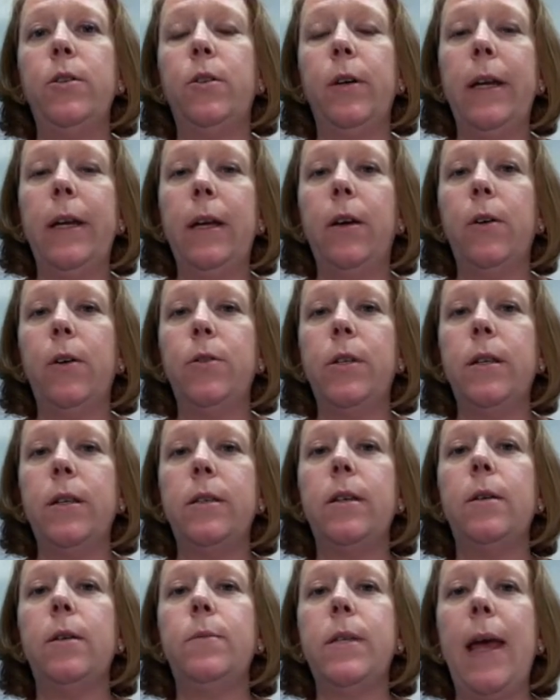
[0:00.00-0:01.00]
or
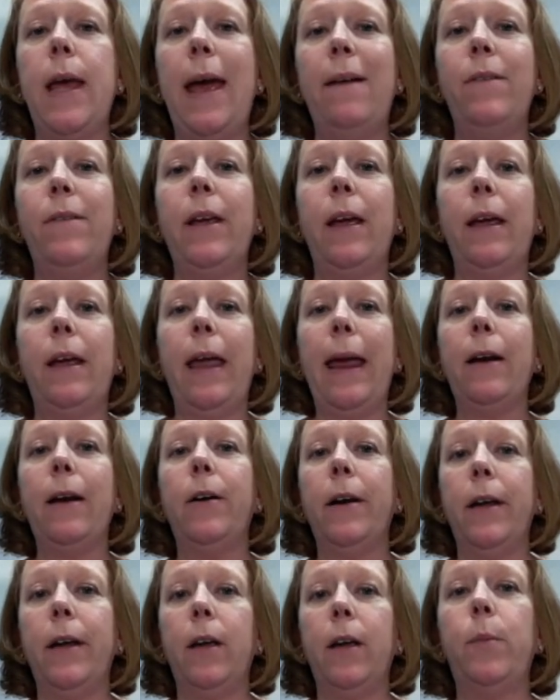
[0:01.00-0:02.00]
ecosystems having a
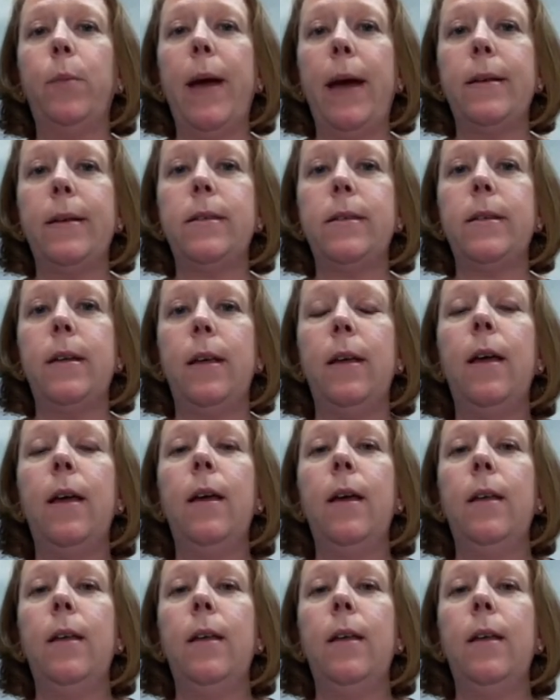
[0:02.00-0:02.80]
carrying capacity,